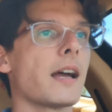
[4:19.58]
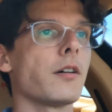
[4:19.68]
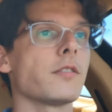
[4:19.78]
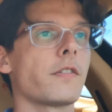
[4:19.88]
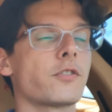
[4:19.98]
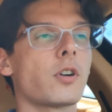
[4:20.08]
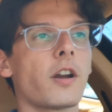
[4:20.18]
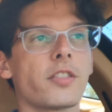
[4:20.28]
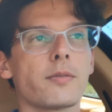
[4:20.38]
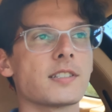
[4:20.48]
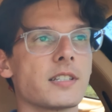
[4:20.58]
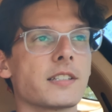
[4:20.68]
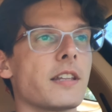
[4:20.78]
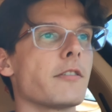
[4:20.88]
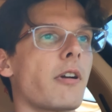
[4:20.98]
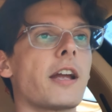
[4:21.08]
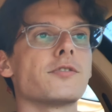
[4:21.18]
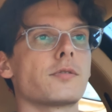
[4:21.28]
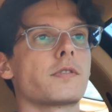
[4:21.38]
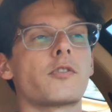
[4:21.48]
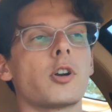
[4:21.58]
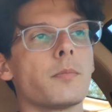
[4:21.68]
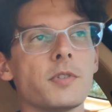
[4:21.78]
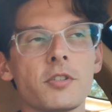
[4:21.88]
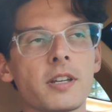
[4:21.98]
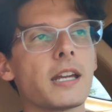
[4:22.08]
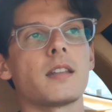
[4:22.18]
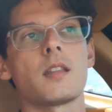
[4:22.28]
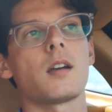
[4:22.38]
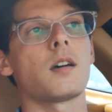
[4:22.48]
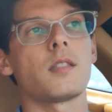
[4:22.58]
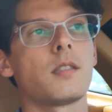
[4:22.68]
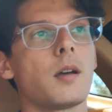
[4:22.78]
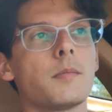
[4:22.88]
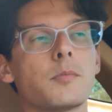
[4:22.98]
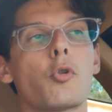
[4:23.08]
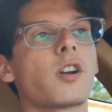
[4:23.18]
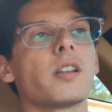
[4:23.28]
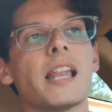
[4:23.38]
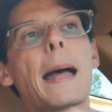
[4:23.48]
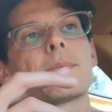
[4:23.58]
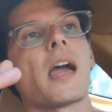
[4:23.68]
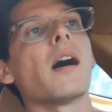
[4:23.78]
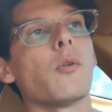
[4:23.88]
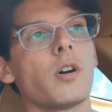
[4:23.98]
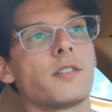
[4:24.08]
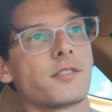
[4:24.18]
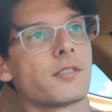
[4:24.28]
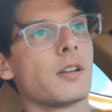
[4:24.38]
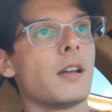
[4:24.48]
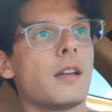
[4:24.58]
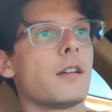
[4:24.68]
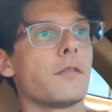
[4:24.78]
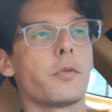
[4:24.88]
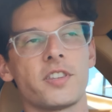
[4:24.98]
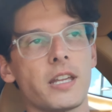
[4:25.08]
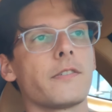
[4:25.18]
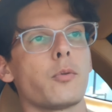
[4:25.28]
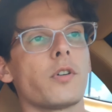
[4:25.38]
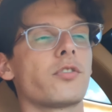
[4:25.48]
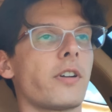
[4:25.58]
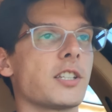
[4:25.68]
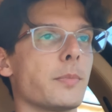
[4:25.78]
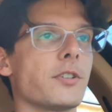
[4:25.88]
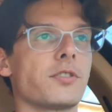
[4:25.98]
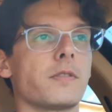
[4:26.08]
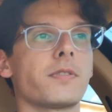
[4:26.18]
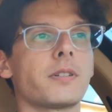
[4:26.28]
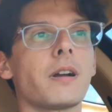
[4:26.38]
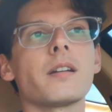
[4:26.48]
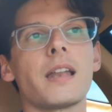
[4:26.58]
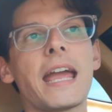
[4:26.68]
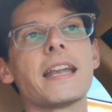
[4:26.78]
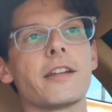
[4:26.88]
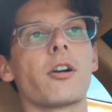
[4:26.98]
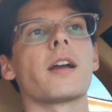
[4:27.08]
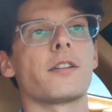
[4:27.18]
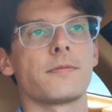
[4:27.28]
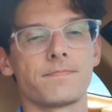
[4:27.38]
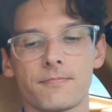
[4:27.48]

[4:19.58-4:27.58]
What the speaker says: now, the Ferrari 360 ranges from, you can get the more clapped out ones with the F1 transmission for around 80 grand.